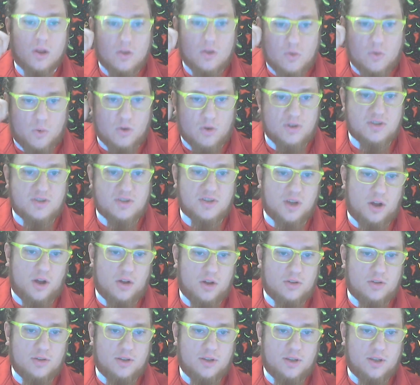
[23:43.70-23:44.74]
coarse
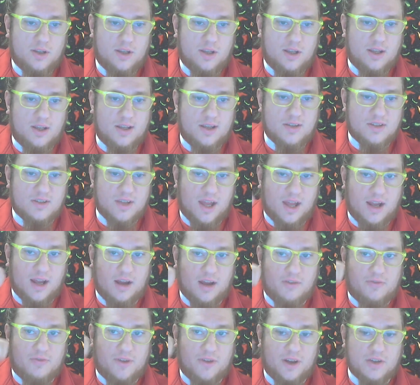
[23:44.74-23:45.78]
salt is like
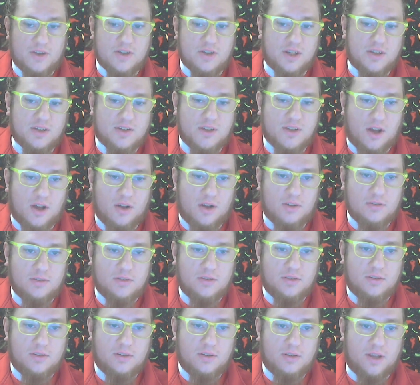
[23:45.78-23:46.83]
a finishing salt,
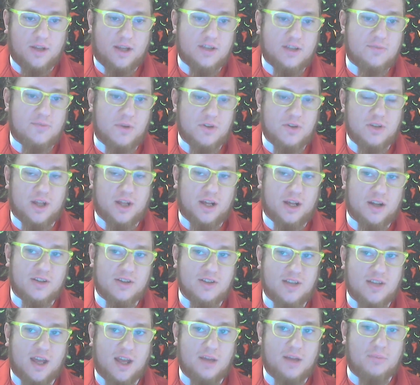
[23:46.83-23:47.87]
like especially like on a
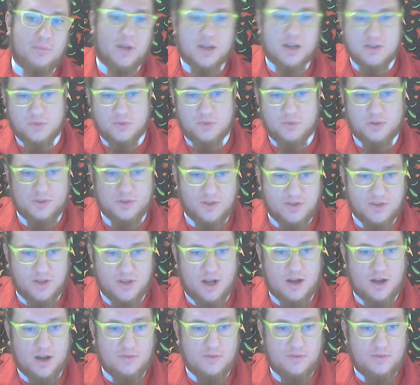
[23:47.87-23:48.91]
steak because it will
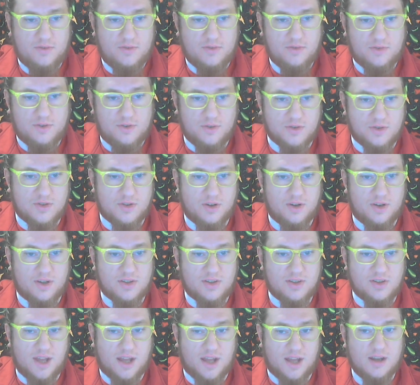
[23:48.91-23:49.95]
dissolve to a certain
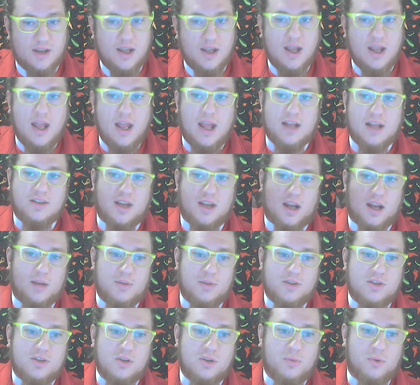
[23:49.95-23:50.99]
extent. It's not going to
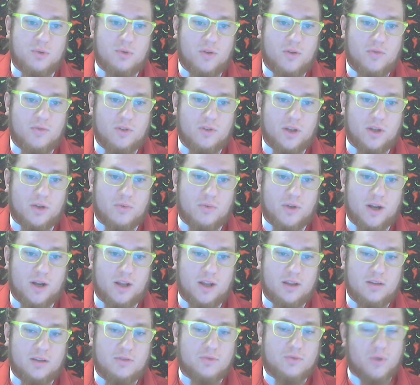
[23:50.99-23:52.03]
be super overly
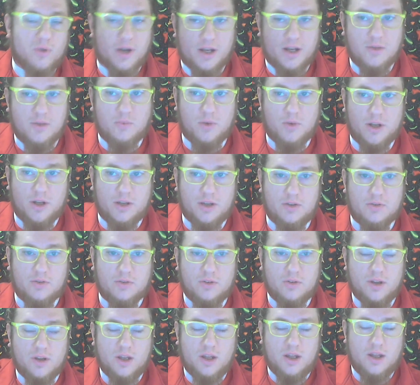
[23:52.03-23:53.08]
gritty, gritty when you